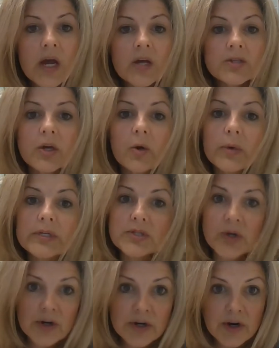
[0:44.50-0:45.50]
So we
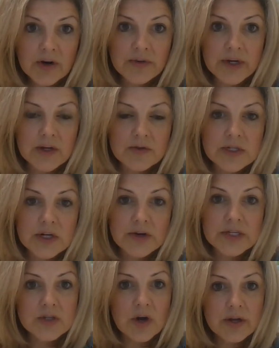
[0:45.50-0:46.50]
started our video
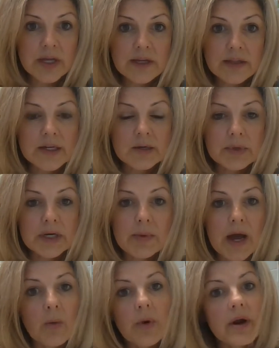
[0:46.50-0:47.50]
series talking a little bit
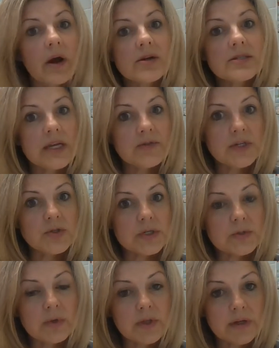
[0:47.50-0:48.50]
about what our safety
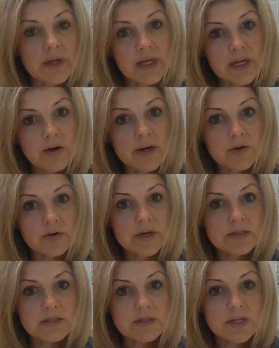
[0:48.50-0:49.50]
drills will look like here at
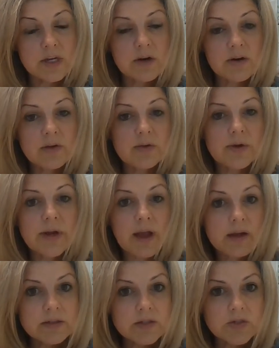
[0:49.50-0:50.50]
Hillcrest this year, including
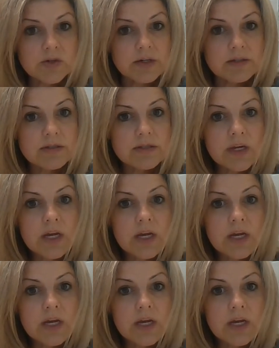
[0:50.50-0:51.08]
ALICE drills.